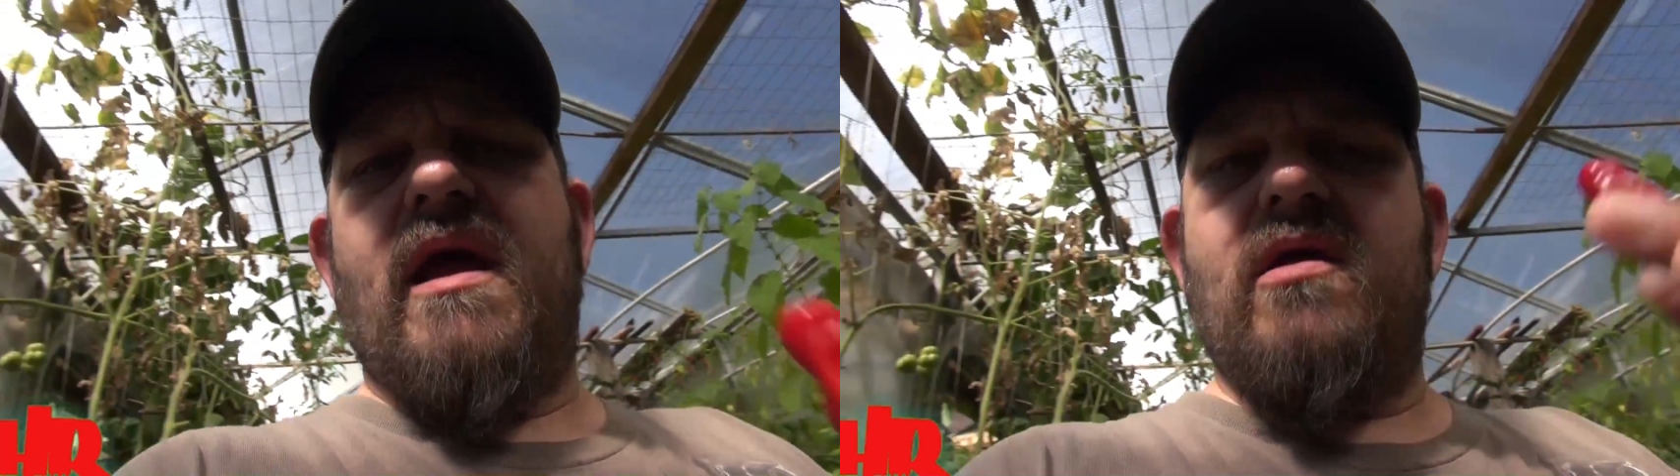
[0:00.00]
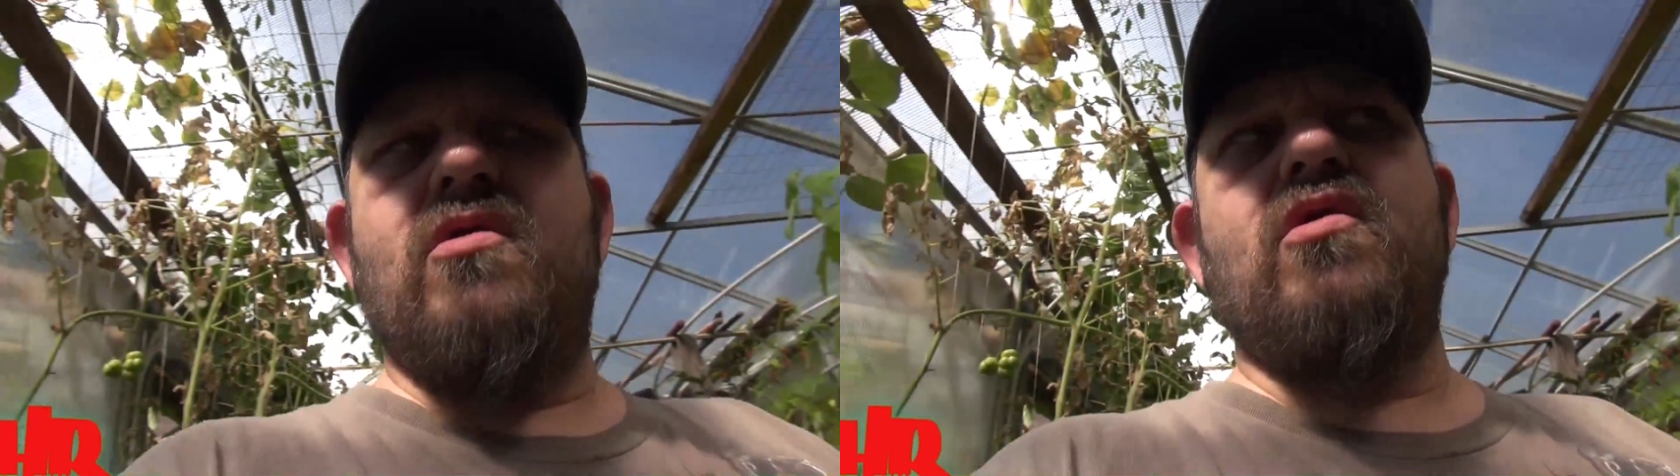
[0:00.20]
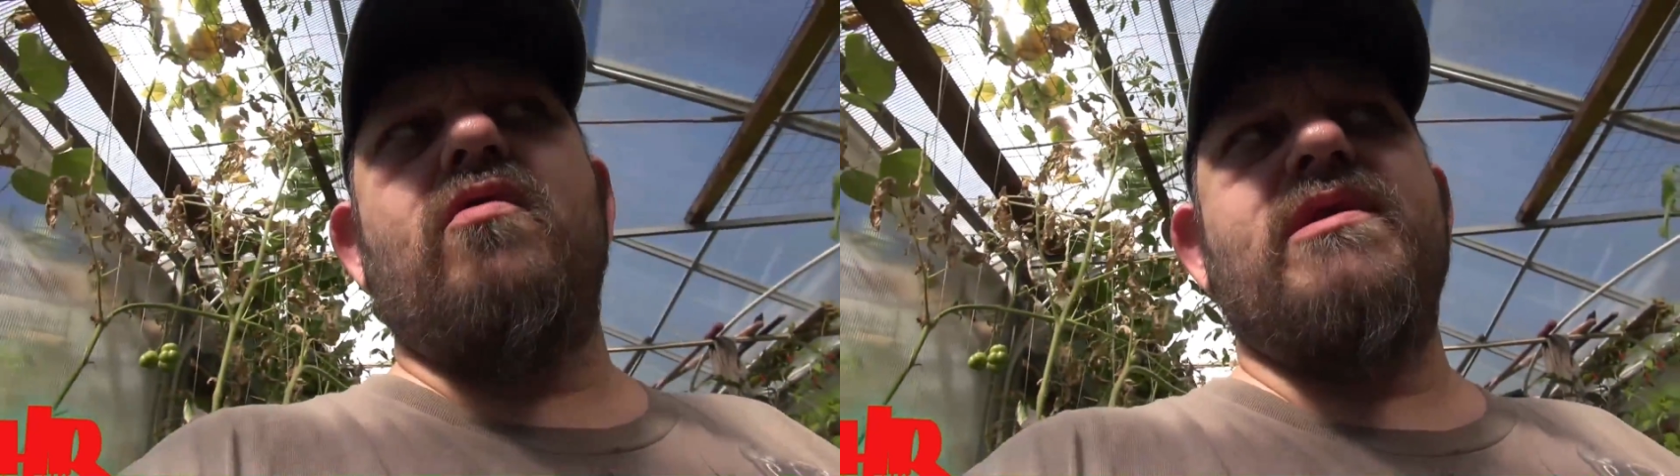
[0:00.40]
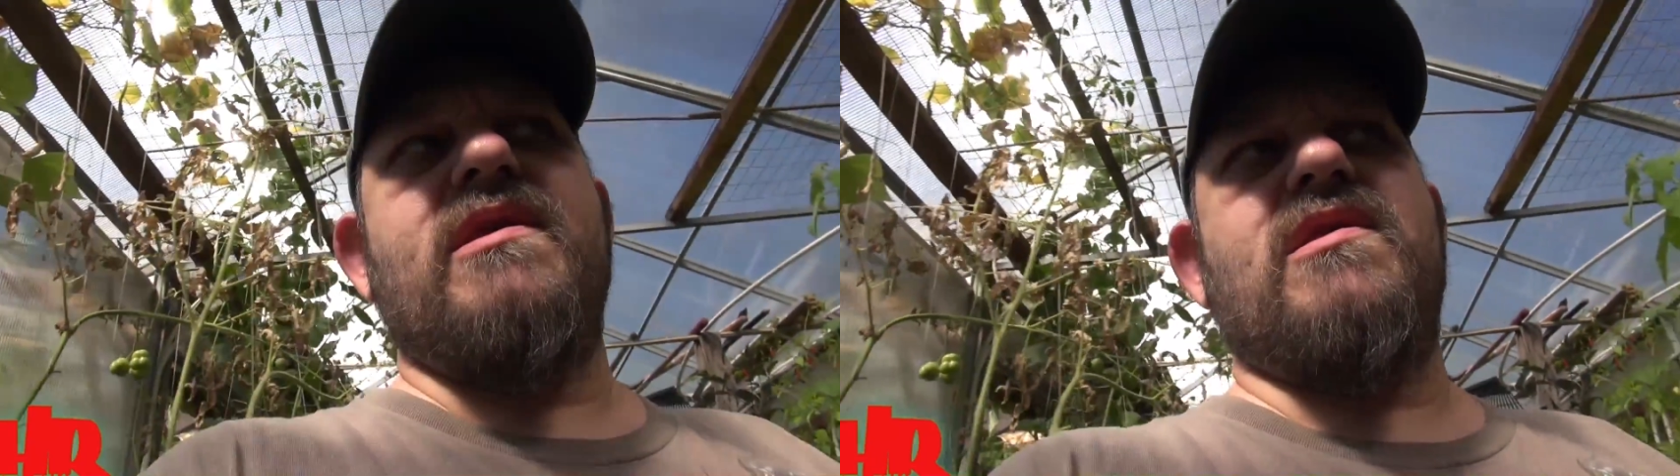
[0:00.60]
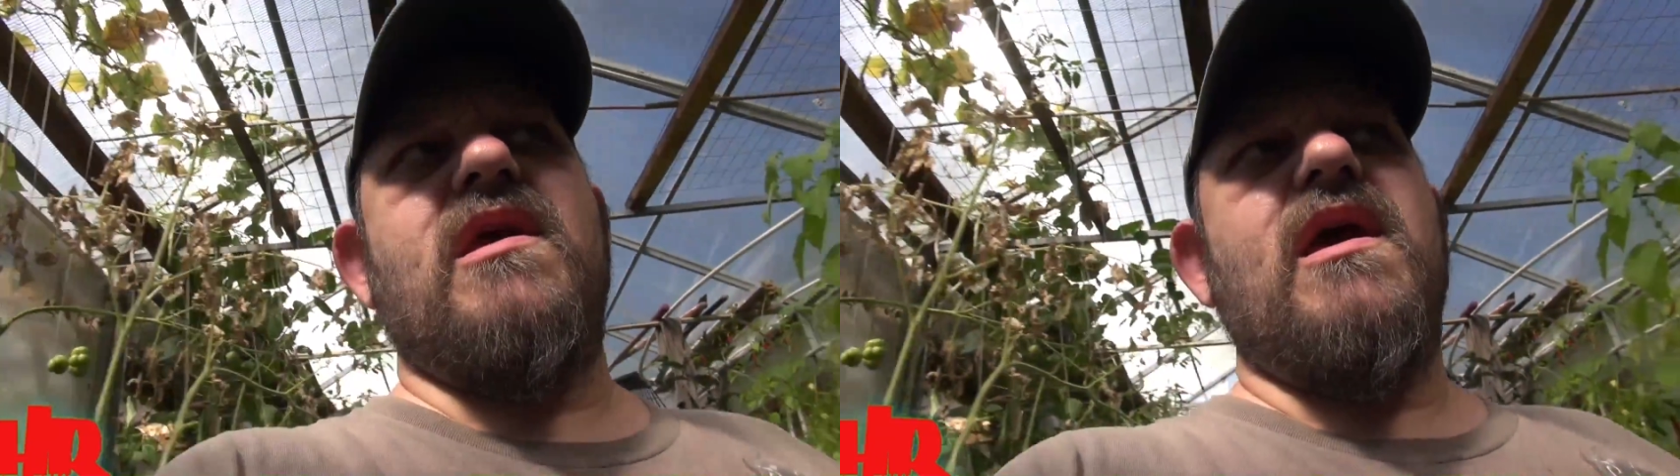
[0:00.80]
That There's always
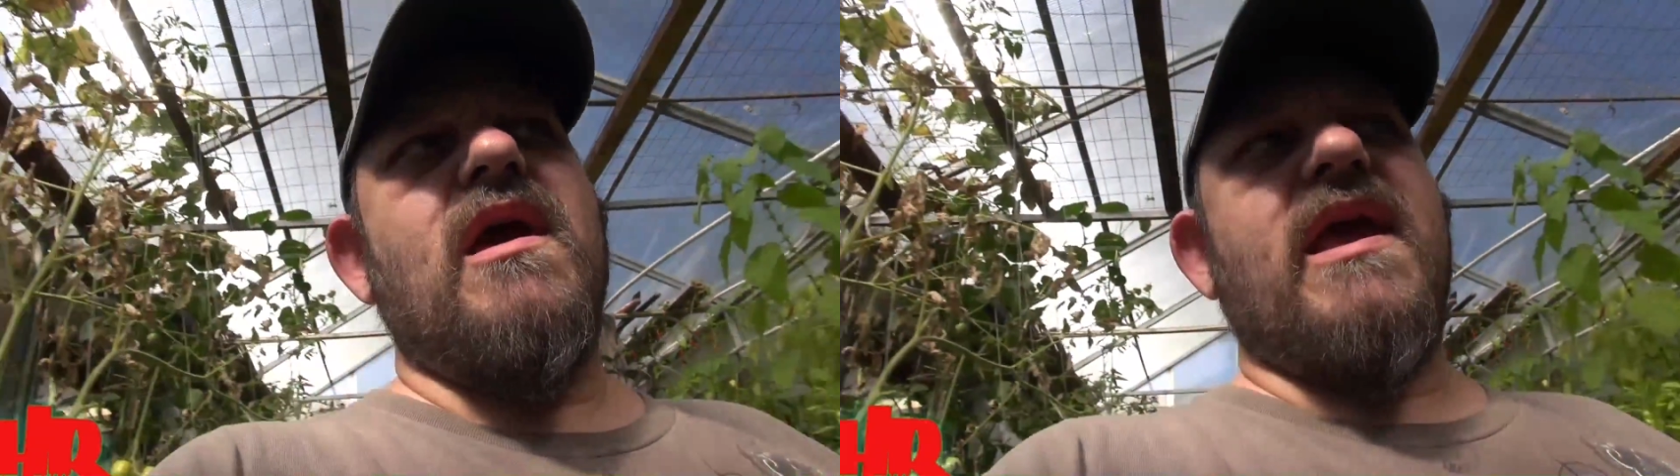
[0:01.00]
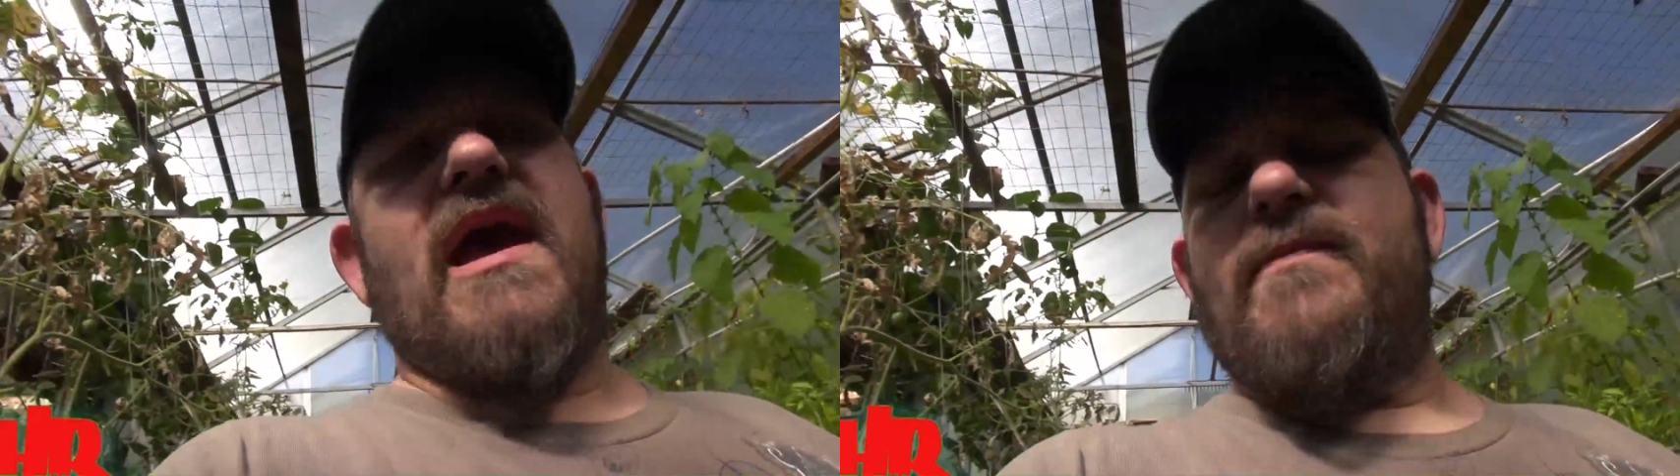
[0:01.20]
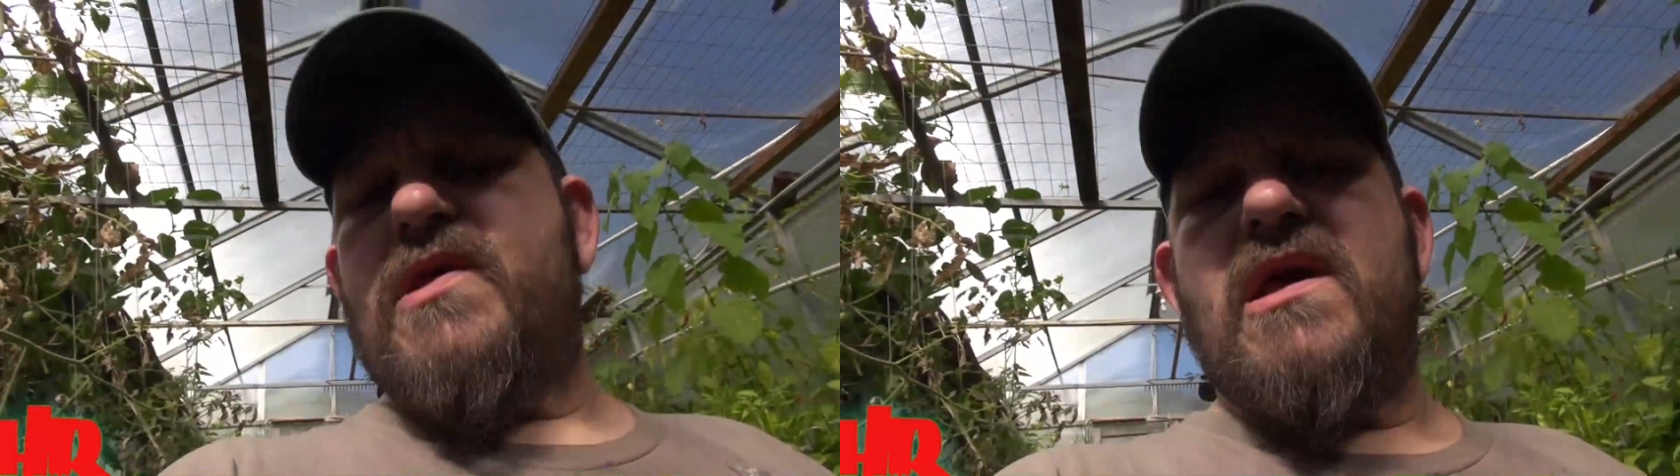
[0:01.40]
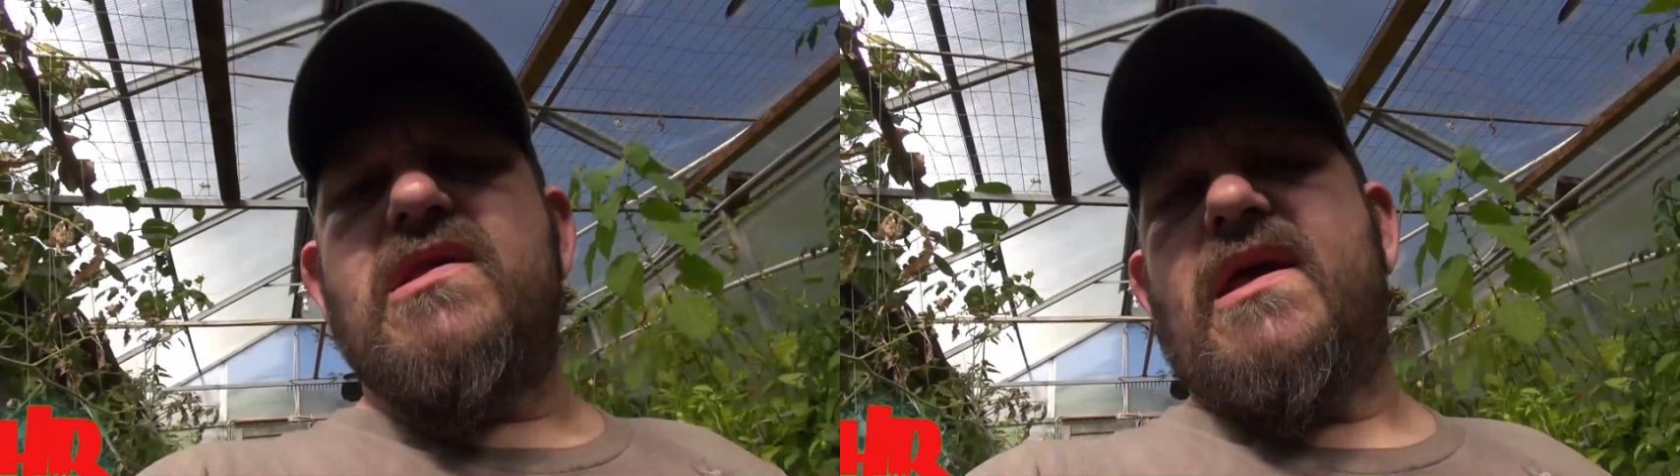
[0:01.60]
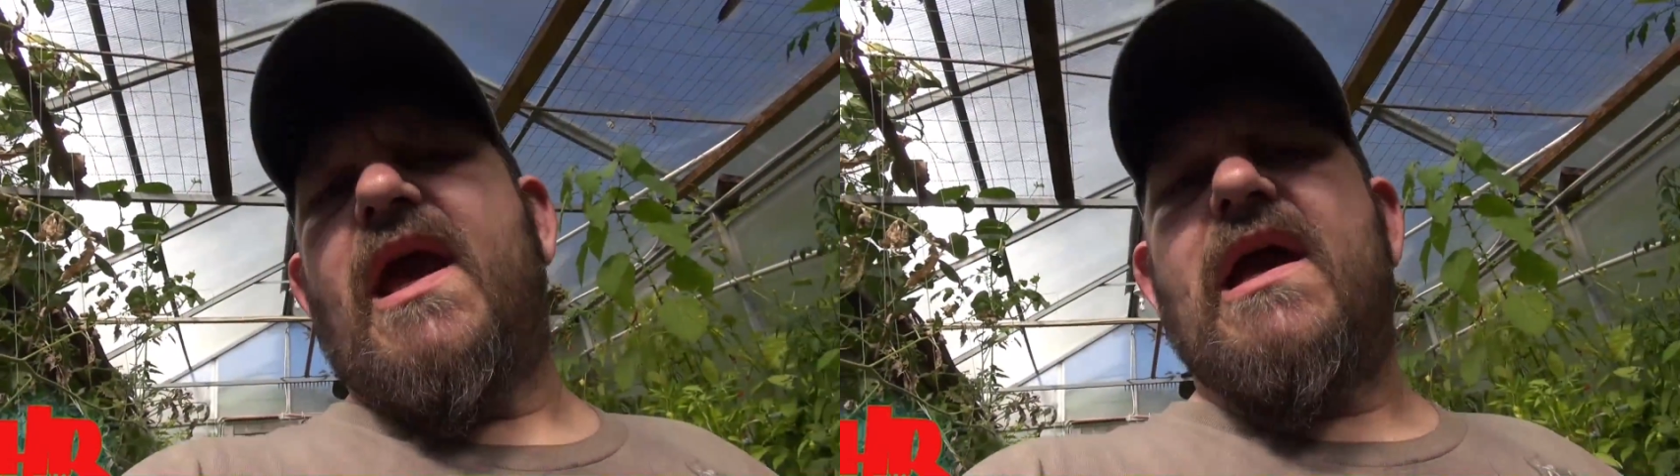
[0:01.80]
this
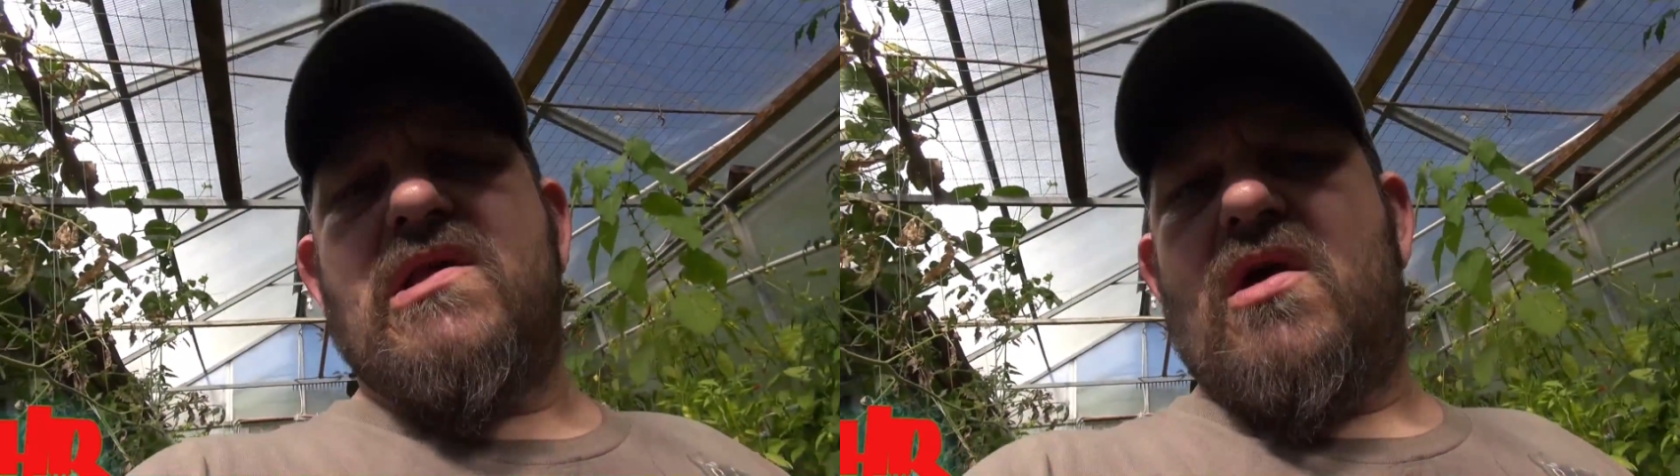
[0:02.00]
capsaicin gas.